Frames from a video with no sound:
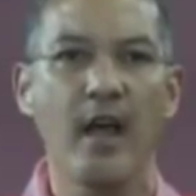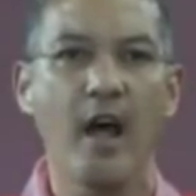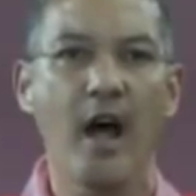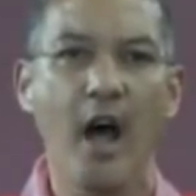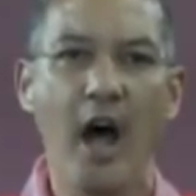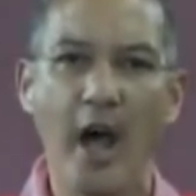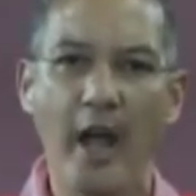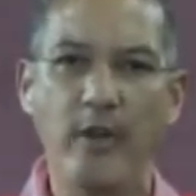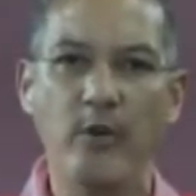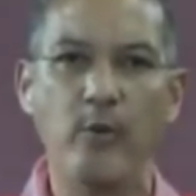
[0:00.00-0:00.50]

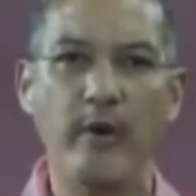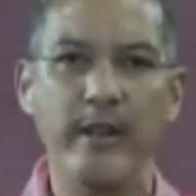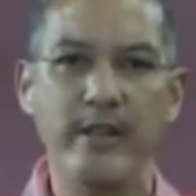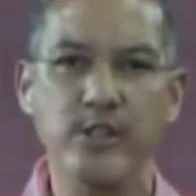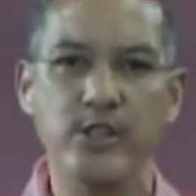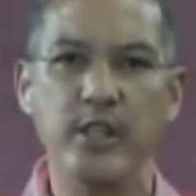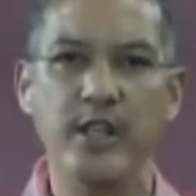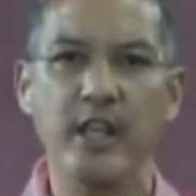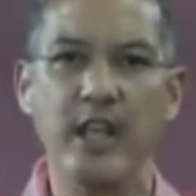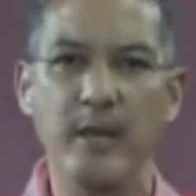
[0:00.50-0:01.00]

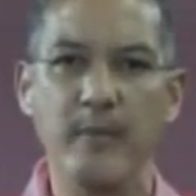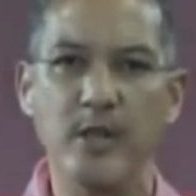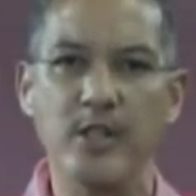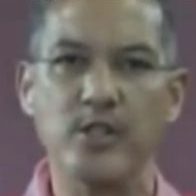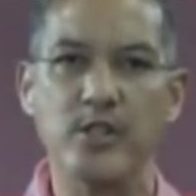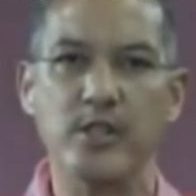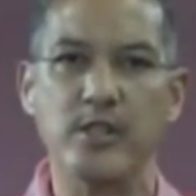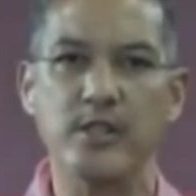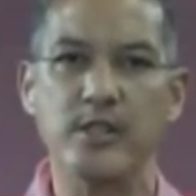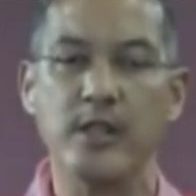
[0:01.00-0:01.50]
heart-wrenching
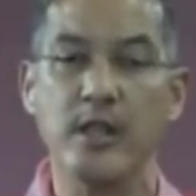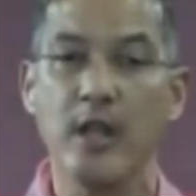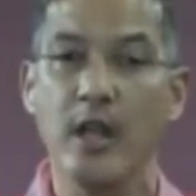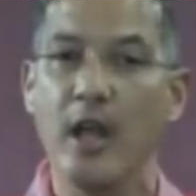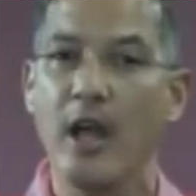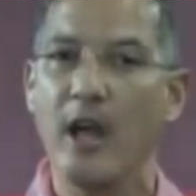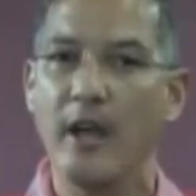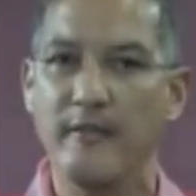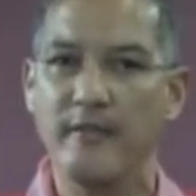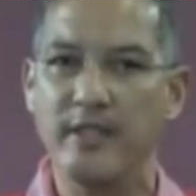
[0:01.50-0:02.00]
images
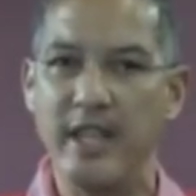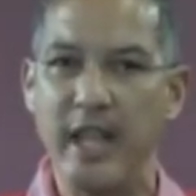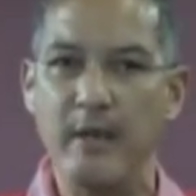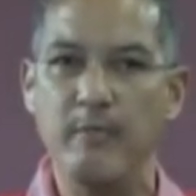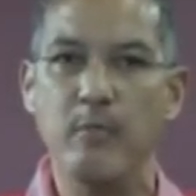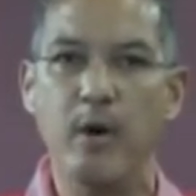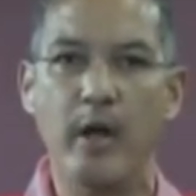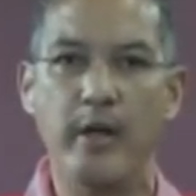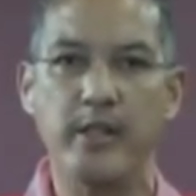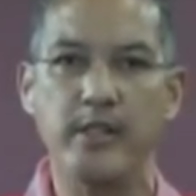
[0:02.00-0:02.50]
of
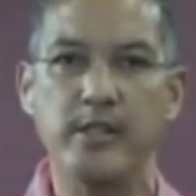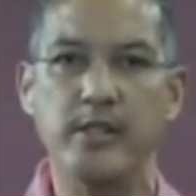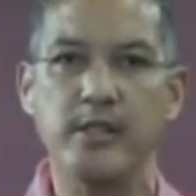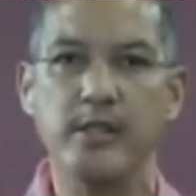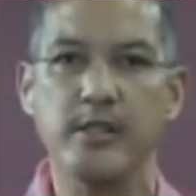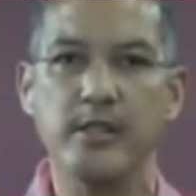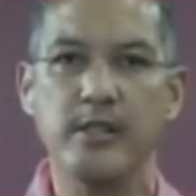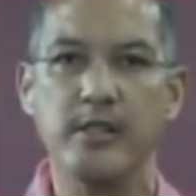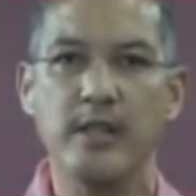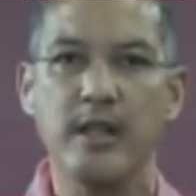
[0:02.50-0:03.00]
dead
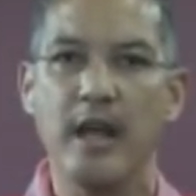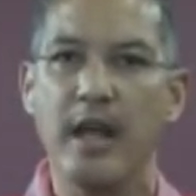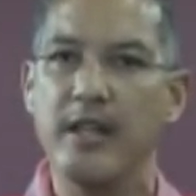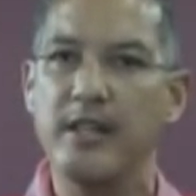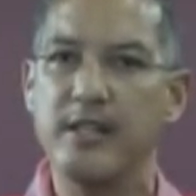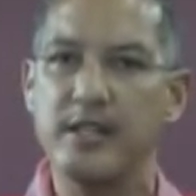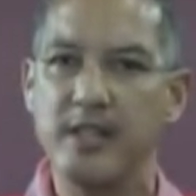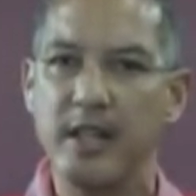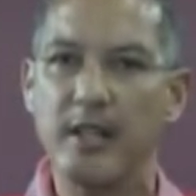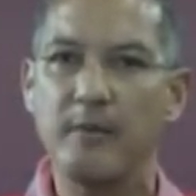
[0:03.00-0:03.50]
bodies
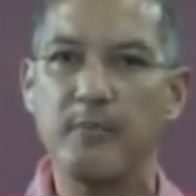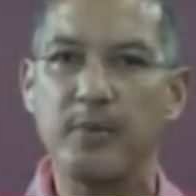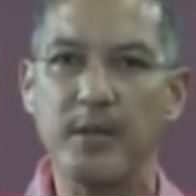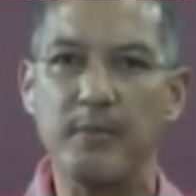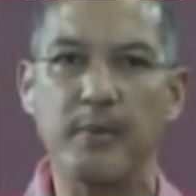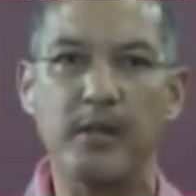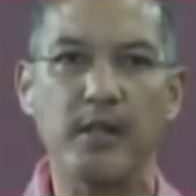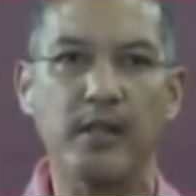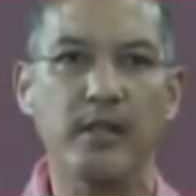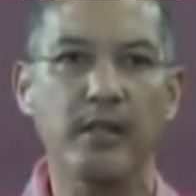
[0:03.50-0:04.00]
and sick
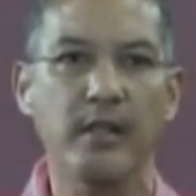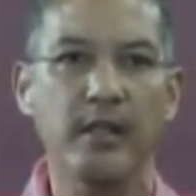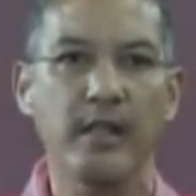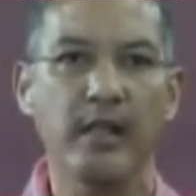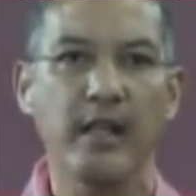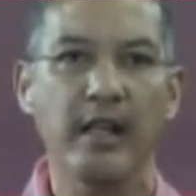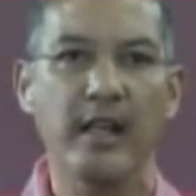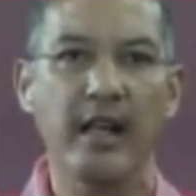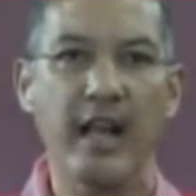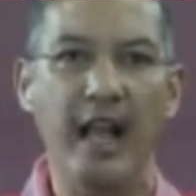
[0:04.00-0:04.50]
people
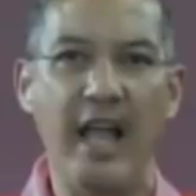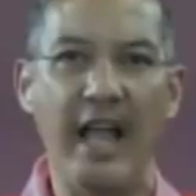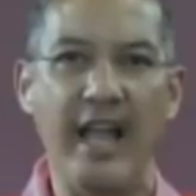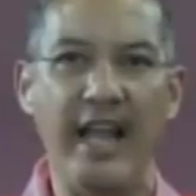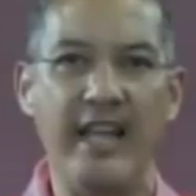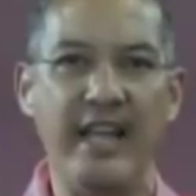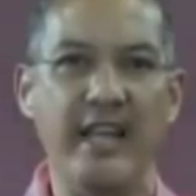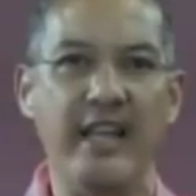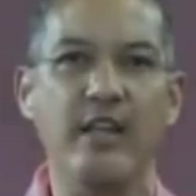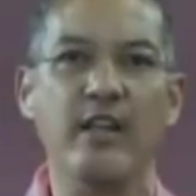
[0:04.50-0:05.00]

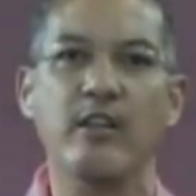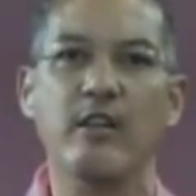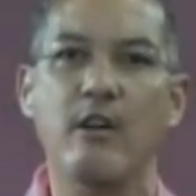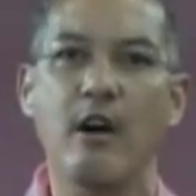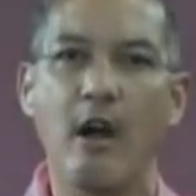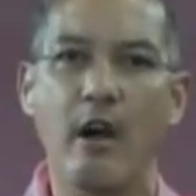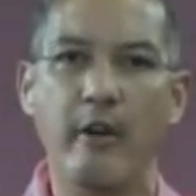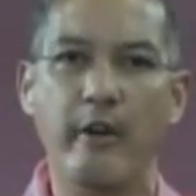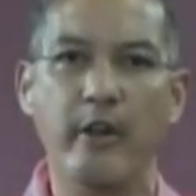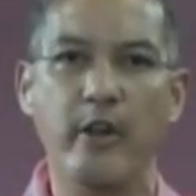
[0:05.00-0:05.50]
lining
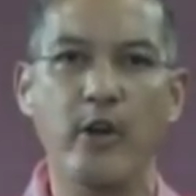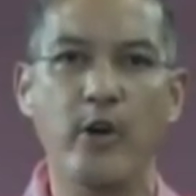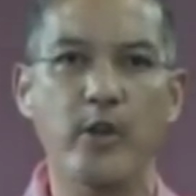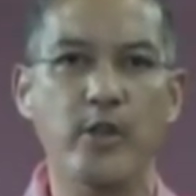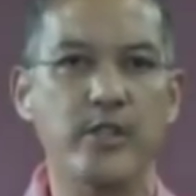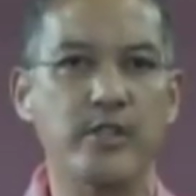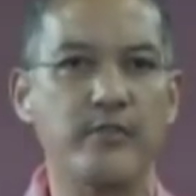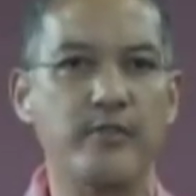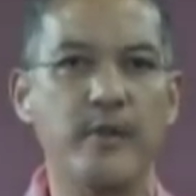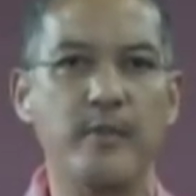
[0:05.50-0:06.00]

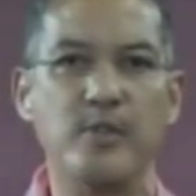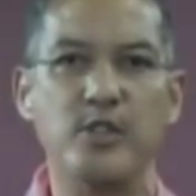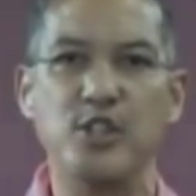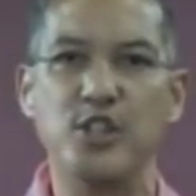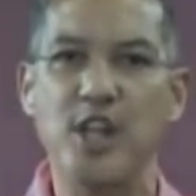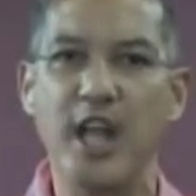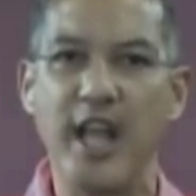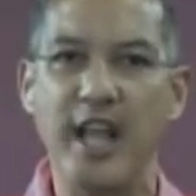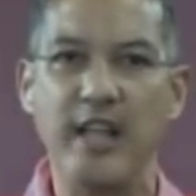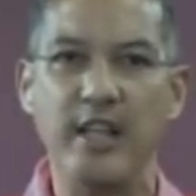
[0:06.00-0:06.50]
corridors from
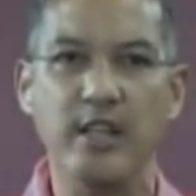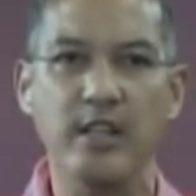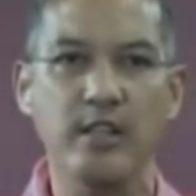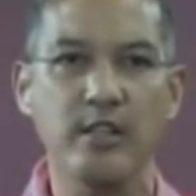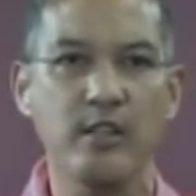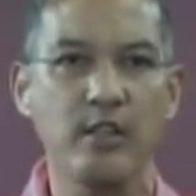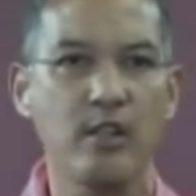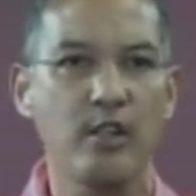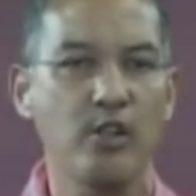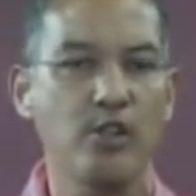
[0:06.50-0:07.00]

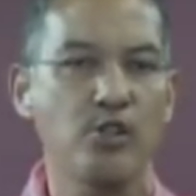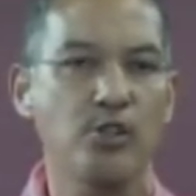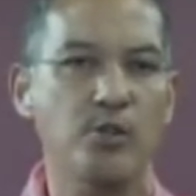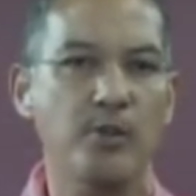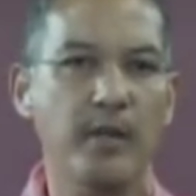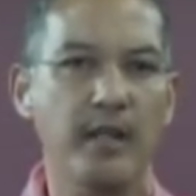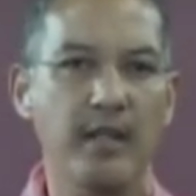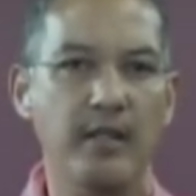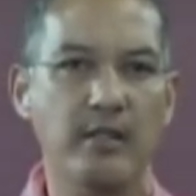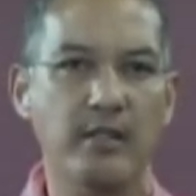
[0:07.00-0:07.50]
China
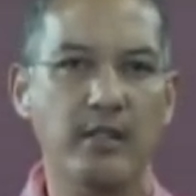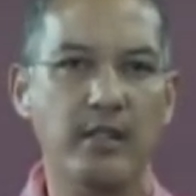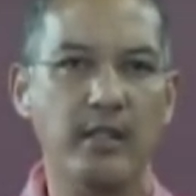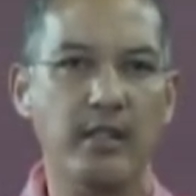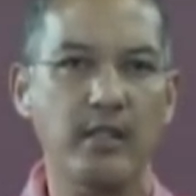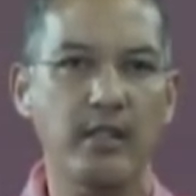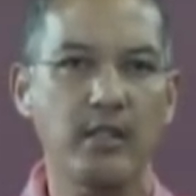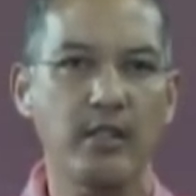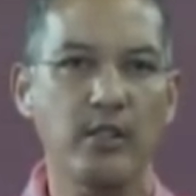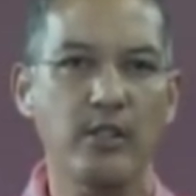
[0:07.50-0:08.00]
to
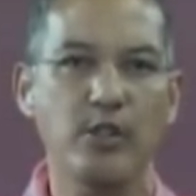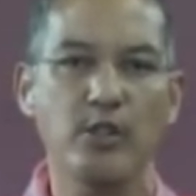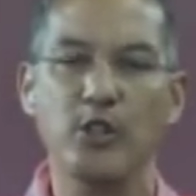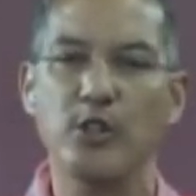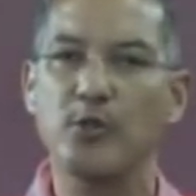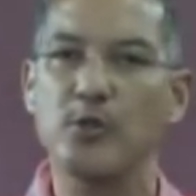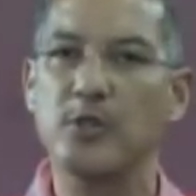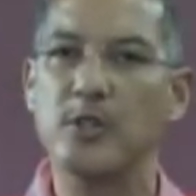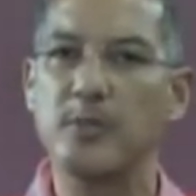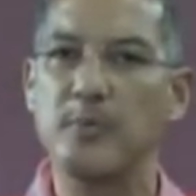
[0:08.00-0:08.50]
Italy
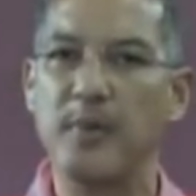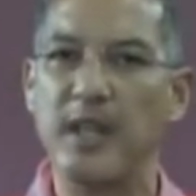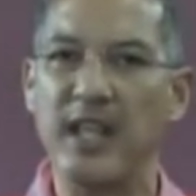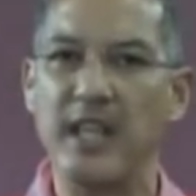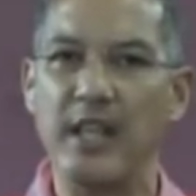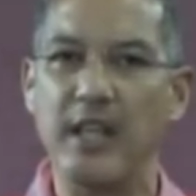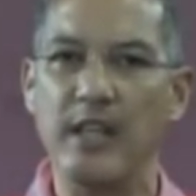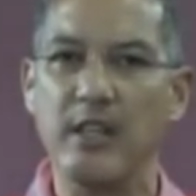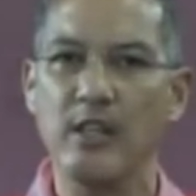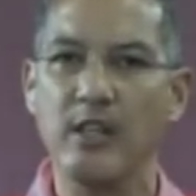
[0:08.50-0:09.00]
to
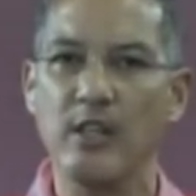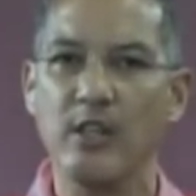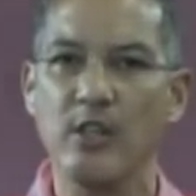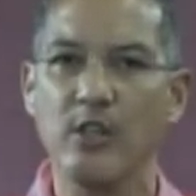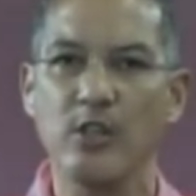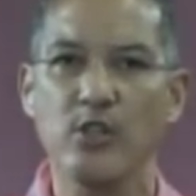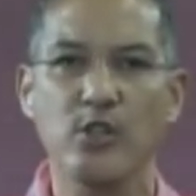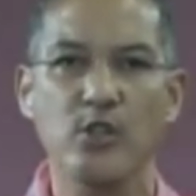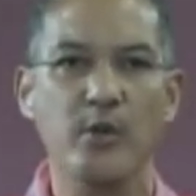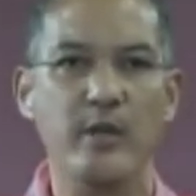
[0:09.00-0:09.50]
Spain
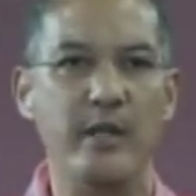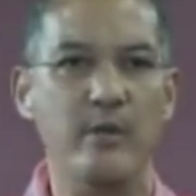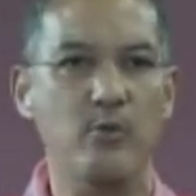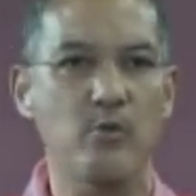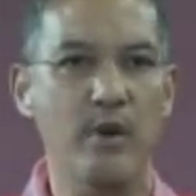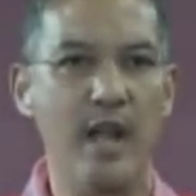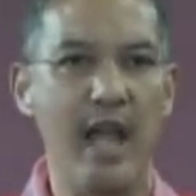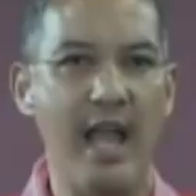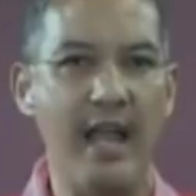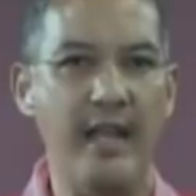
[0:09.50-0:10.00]
to
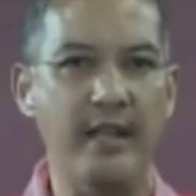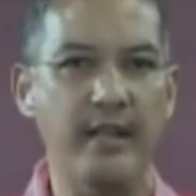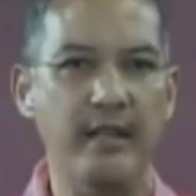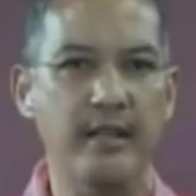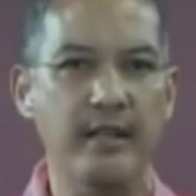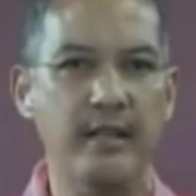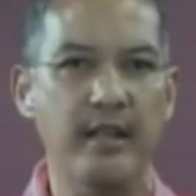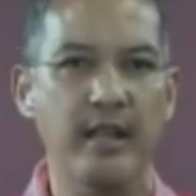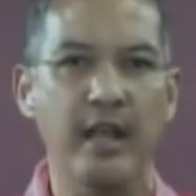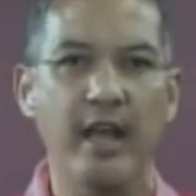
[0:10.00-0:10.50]
Iran
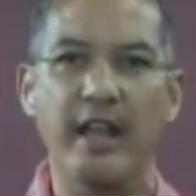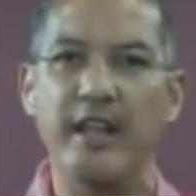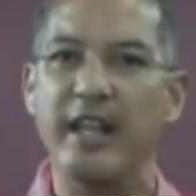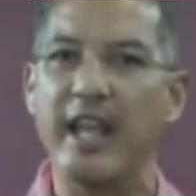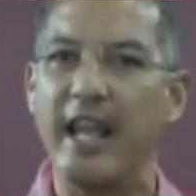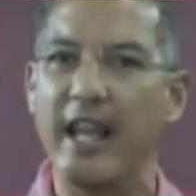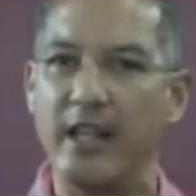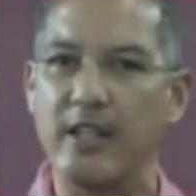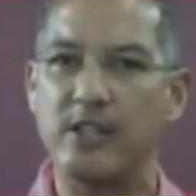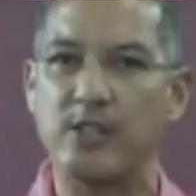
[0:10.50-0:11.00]
and
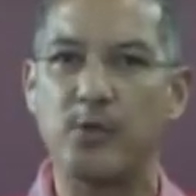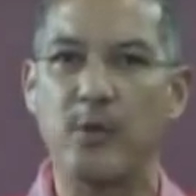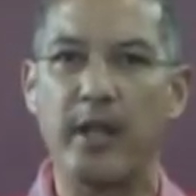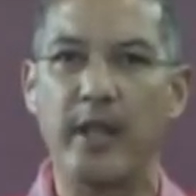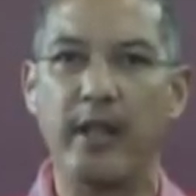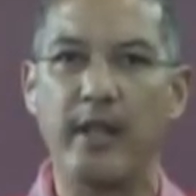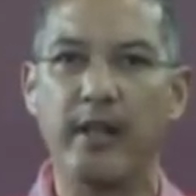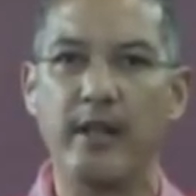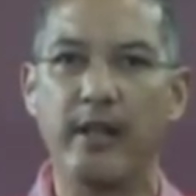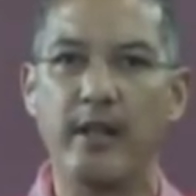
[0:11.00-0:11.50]

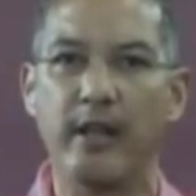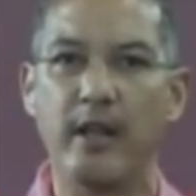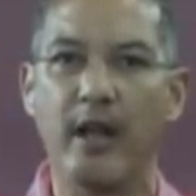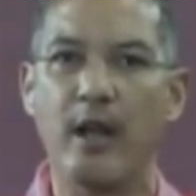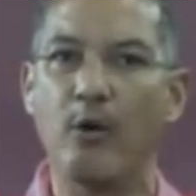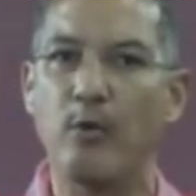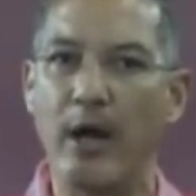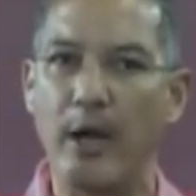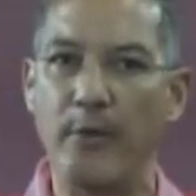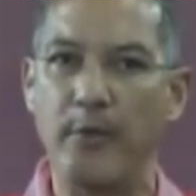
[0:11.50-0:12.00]
elsewhere
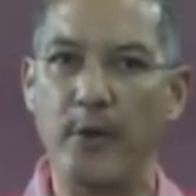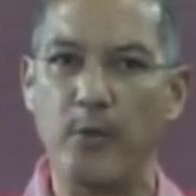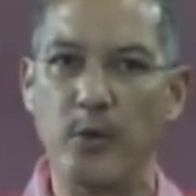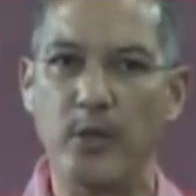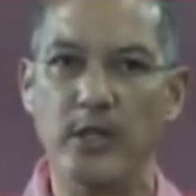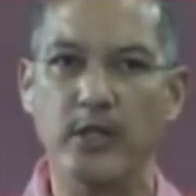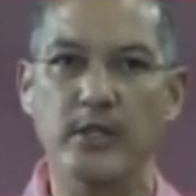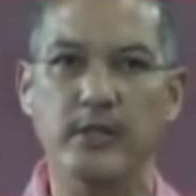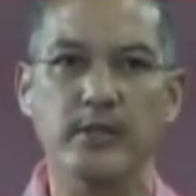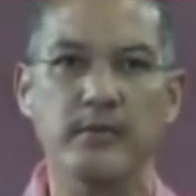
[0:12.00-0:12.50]
around the
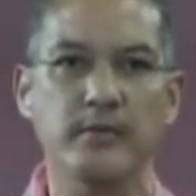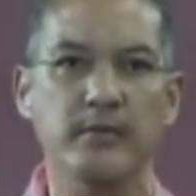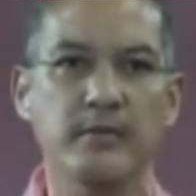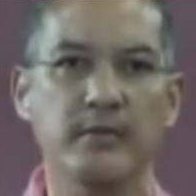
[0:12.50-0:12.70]
world.